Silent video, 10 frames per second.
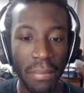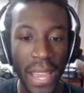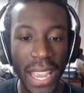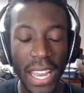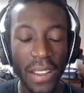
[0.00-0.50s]

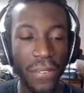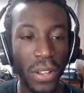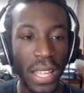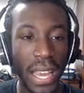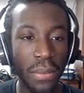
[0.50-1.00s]
Man, if
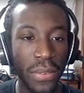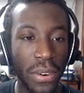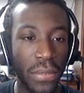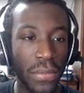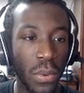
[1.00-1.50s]
only I went
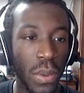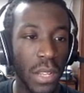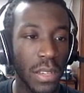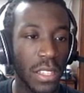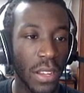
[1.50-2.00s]
for the
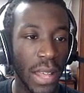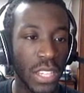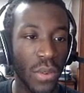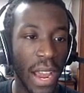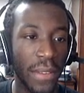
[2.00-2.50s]
Will-O-Wisp though, that
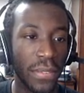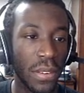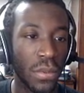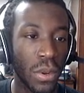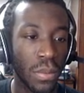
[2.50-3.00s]

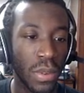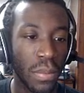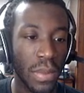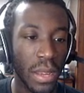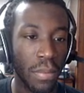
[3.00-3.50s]
Scrafty
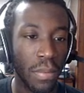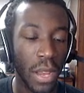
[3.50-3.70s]
wouldn't be a...